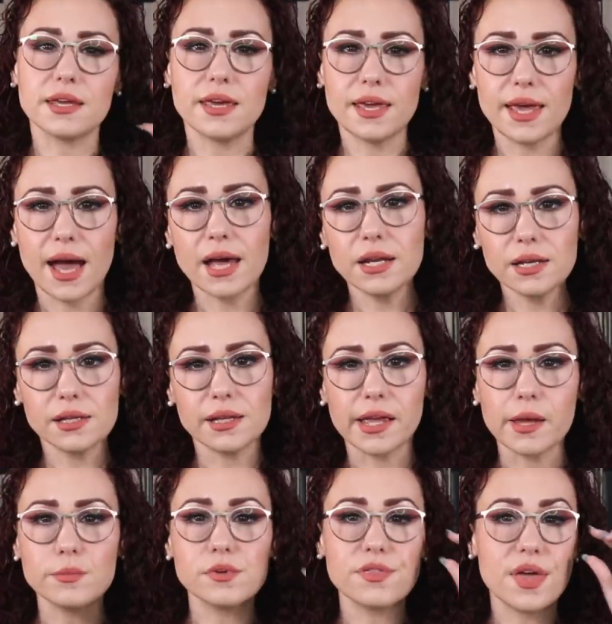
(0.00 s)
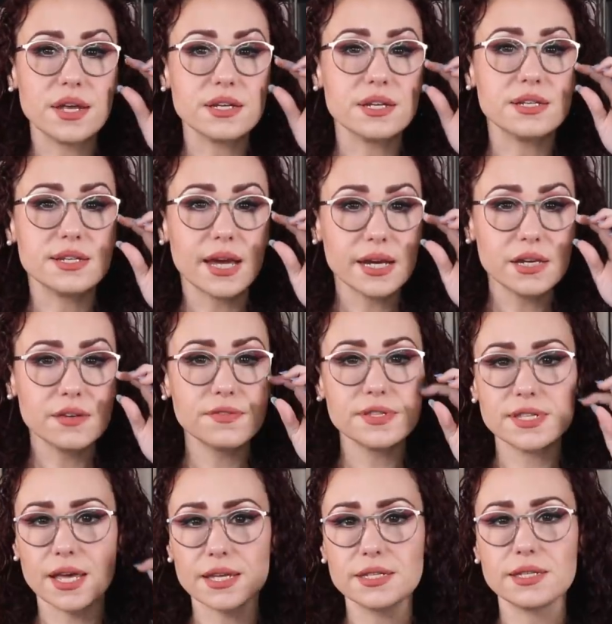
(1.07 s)
Kiana claimed that Detective
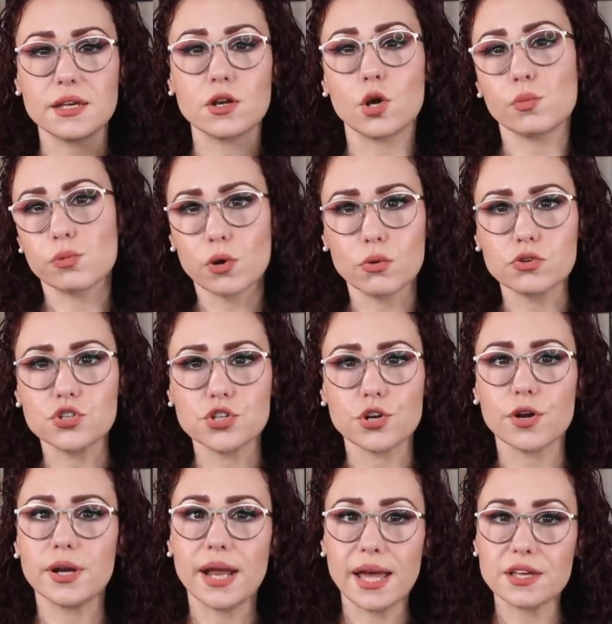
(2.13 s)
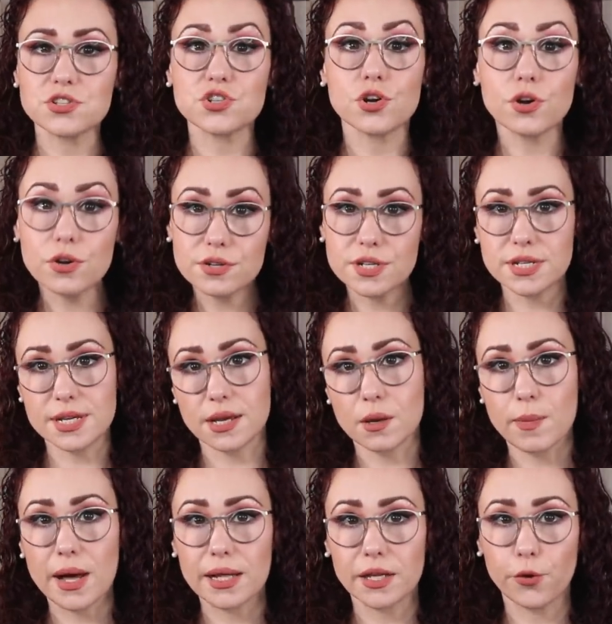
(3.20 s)
Sexton approached her and asked her to take a
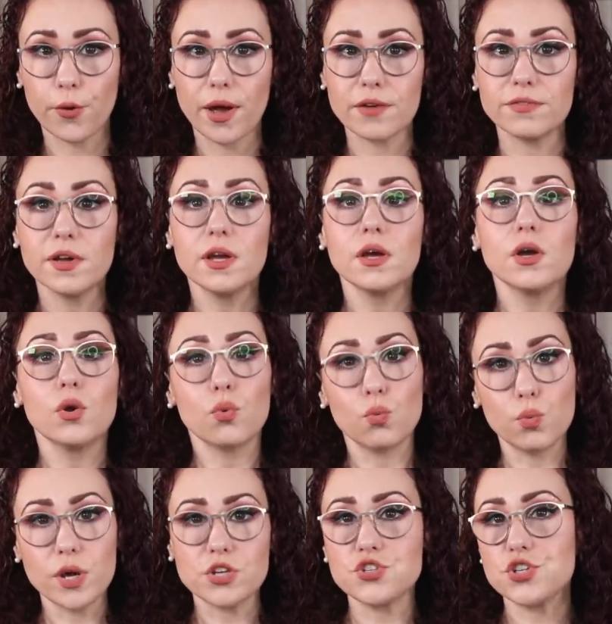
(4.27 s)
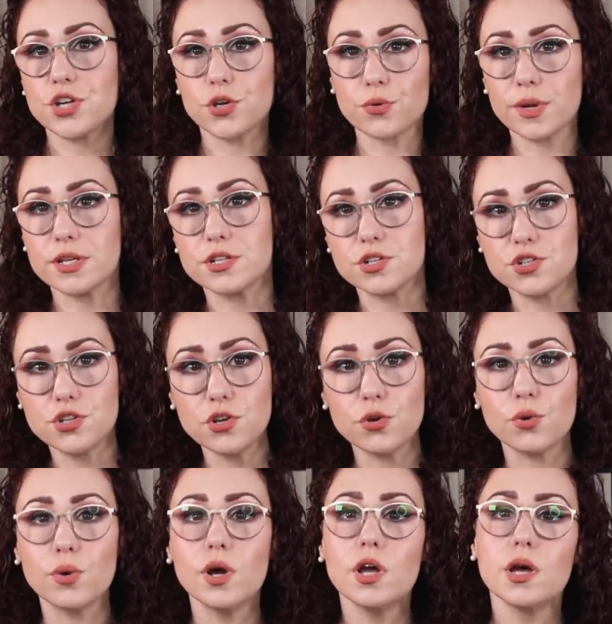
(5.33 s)
polygraph, which she agreed to
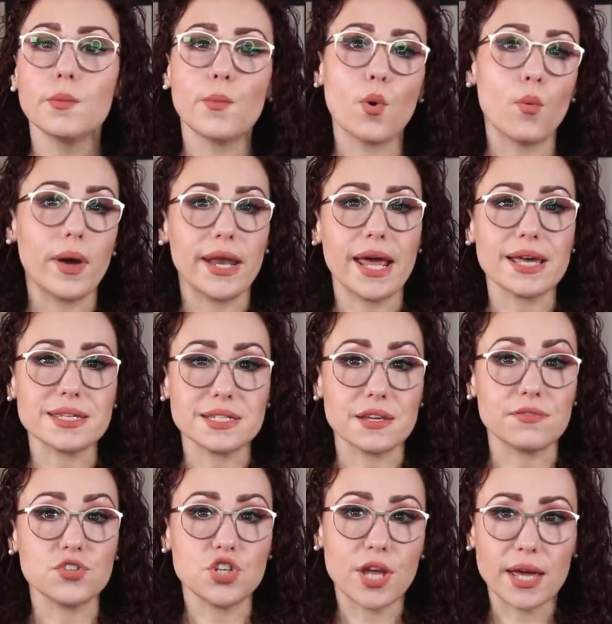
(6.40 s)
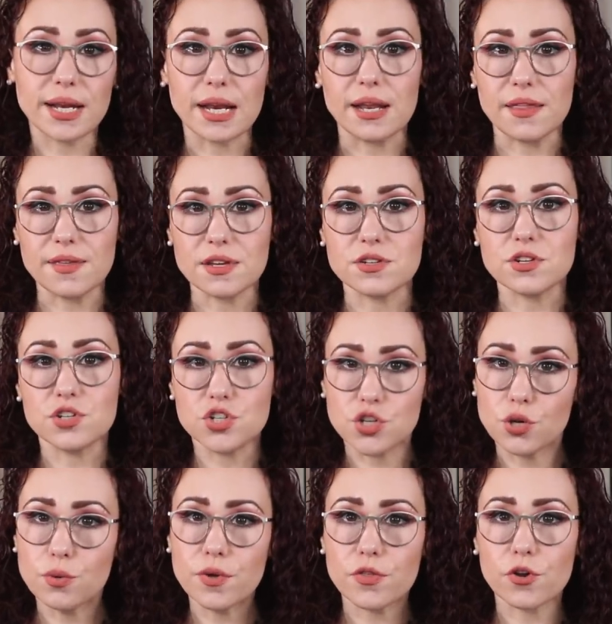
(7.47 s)
do. But when asked if she had anything to
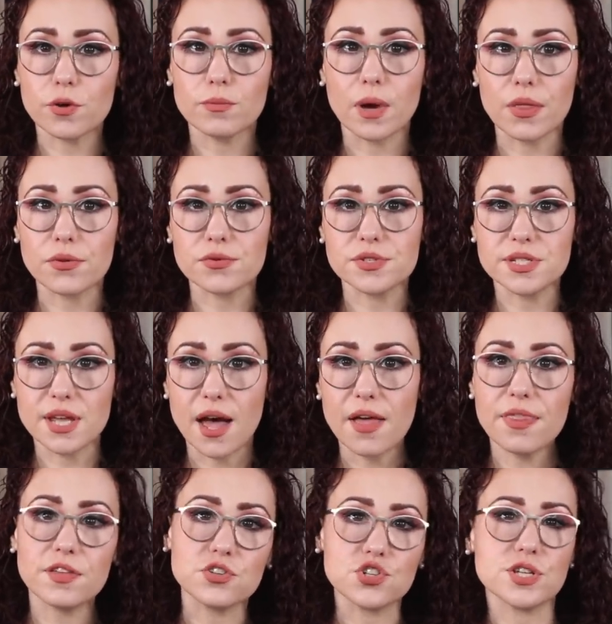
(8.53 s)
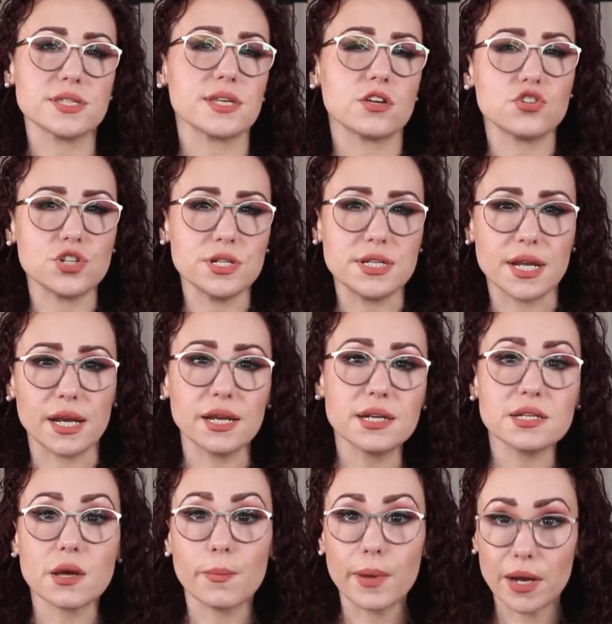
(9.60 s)
do with her mother's death, and she said she didn't,
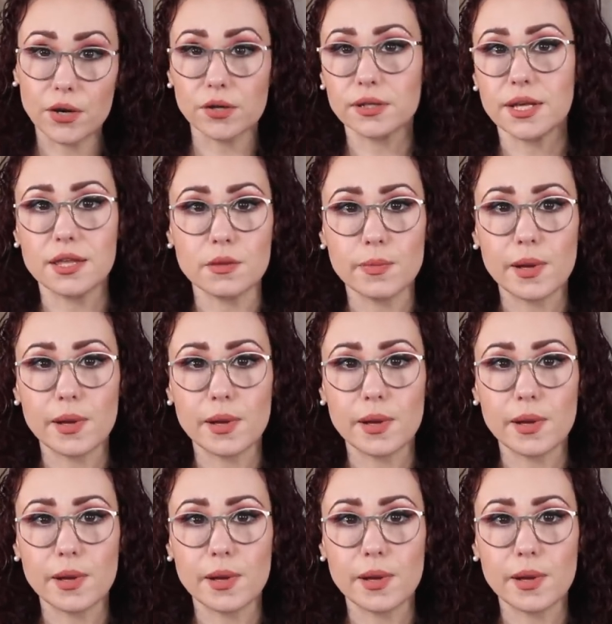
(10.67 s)
apparently the